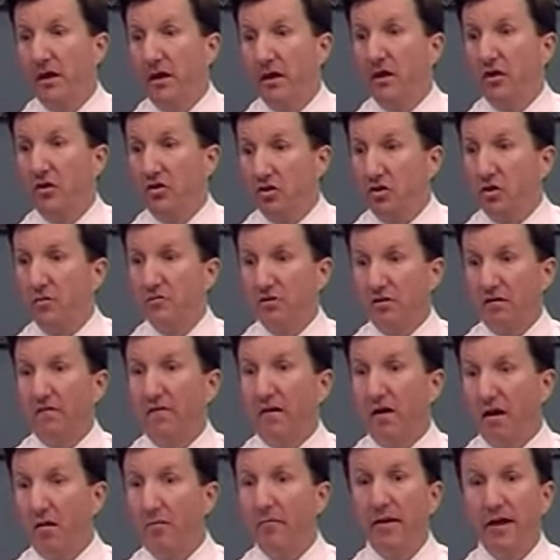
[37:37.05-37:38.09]
in terms of
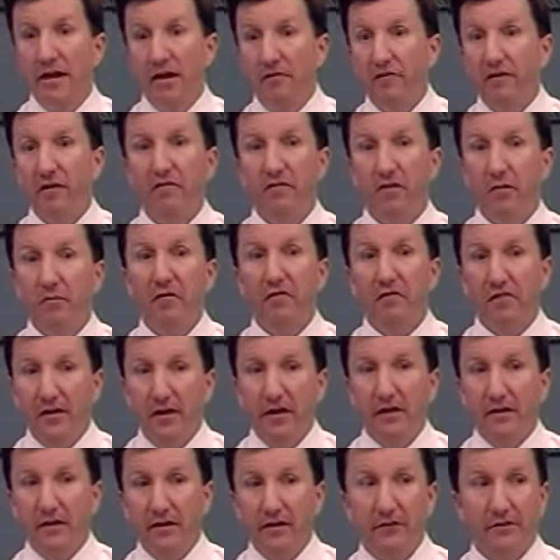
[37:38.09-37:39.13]
our benefit from
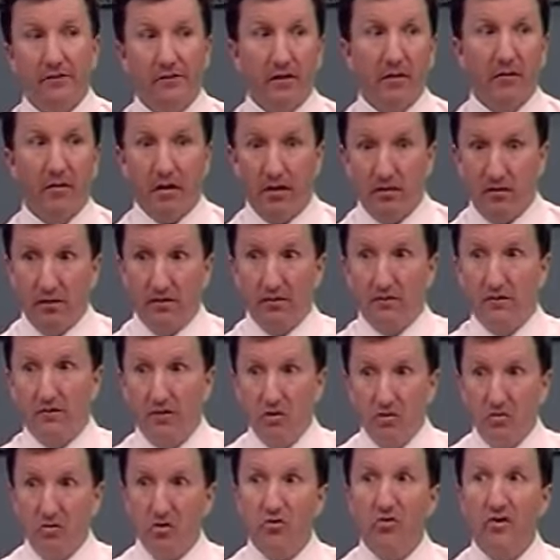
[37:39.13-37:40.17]
affiliates,
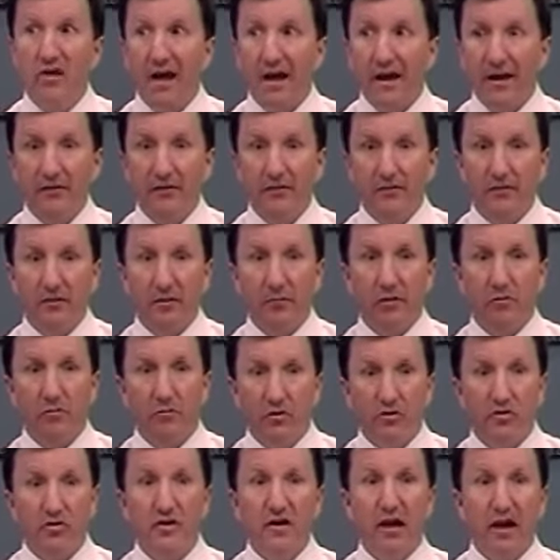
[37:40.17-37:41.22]
you guys, I mean,
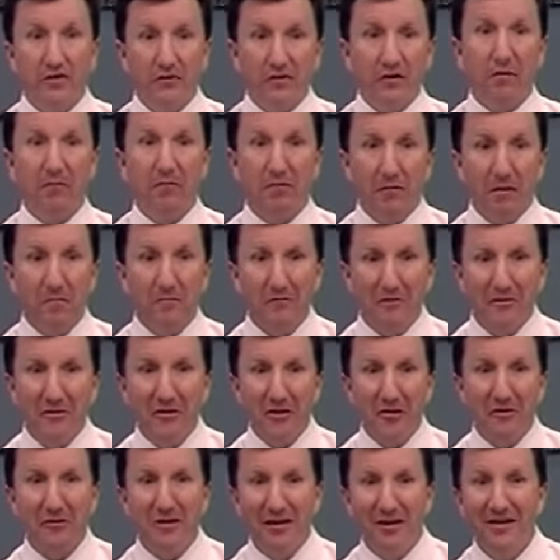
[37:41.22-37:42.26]
where'd you guys come from, you
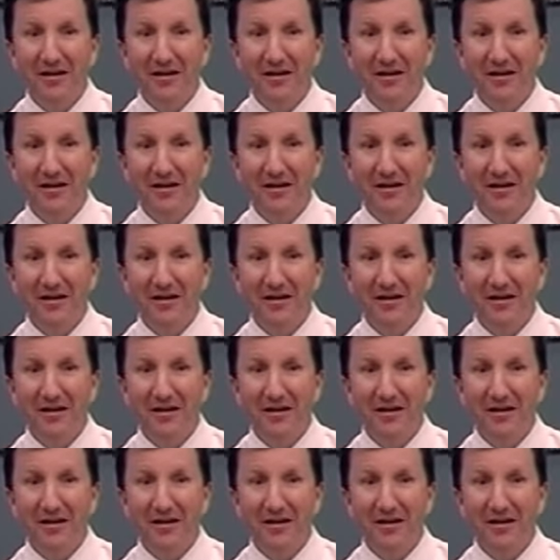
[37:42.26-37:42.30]
know?